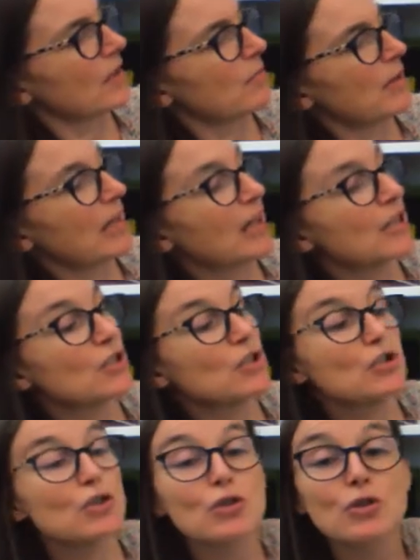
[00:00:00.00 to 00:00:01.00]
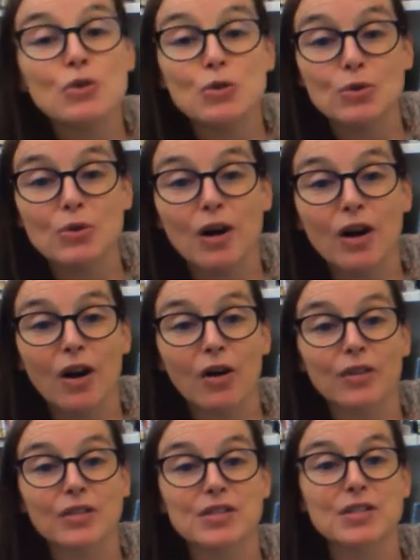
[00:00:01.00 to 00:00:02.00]
Because you
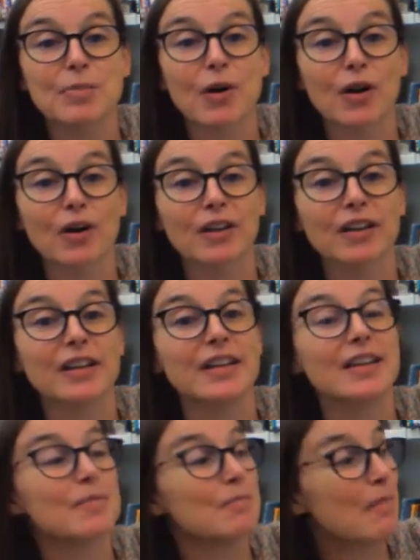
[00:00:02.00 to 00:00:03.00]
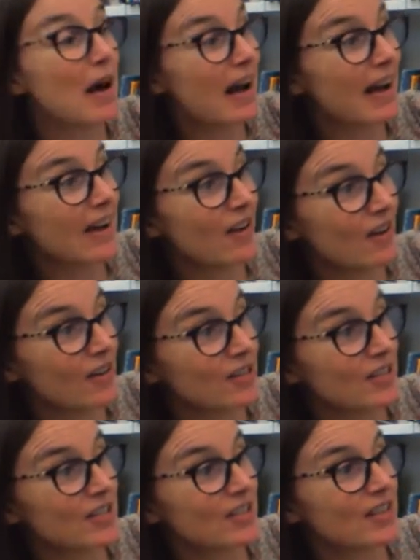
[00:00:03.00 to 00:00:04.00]
are the spark in my
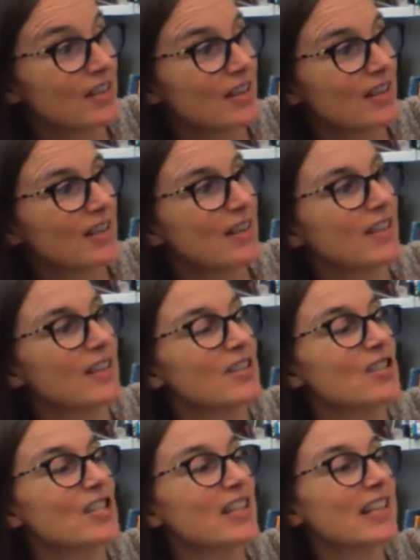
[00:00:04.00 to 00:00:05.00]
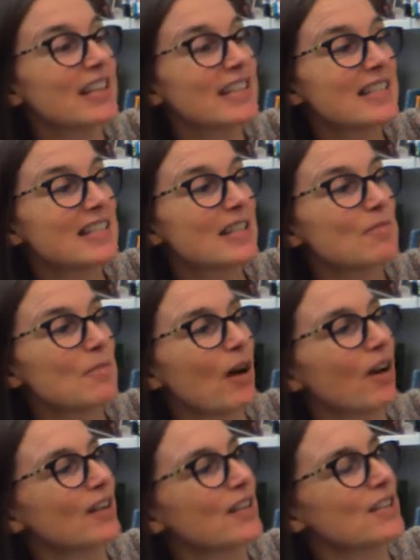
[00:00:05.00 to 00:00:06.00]
heart. Then she kissed him
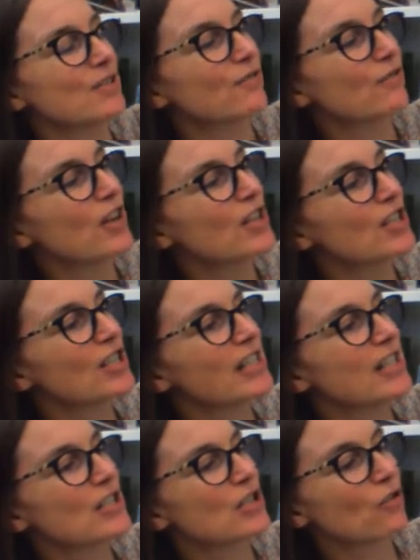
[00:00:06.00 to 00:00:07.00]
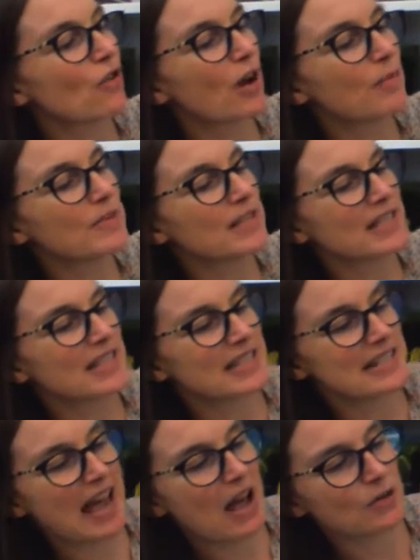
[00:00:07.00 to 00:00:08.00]
on his freshly scrubbed
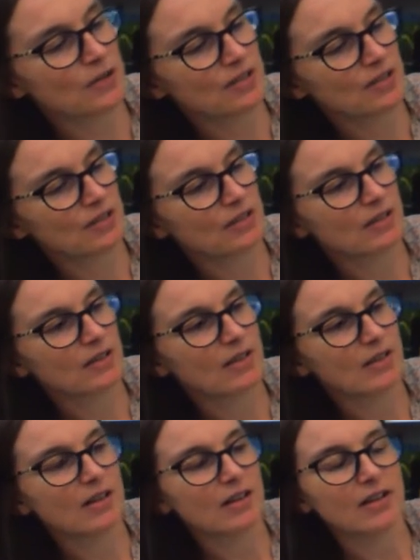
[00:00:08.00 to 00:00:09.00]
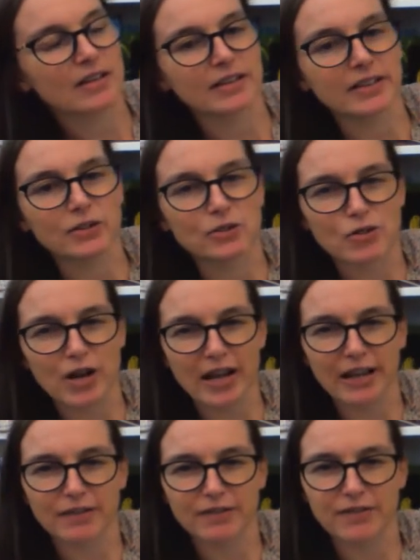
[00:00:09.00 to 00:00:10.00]
snout. Little
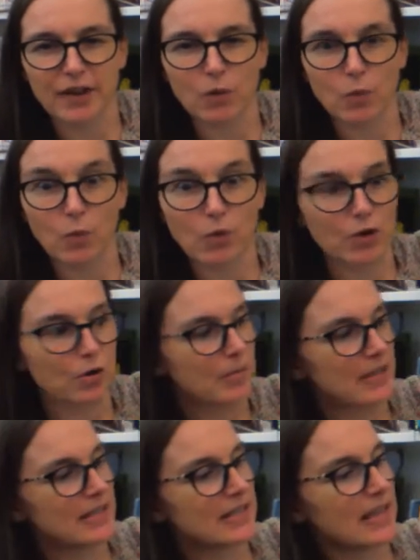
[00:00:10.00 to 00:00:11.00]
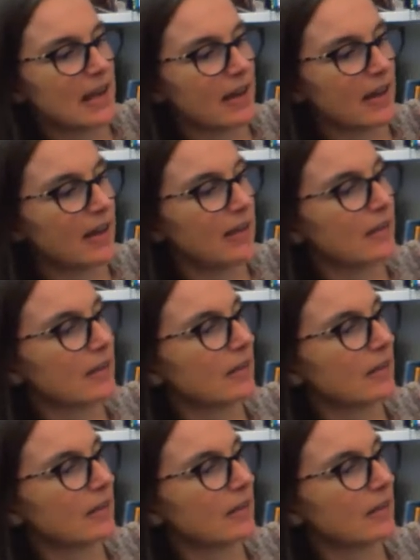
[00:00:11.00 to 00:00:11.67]
Dragon felt warm inside.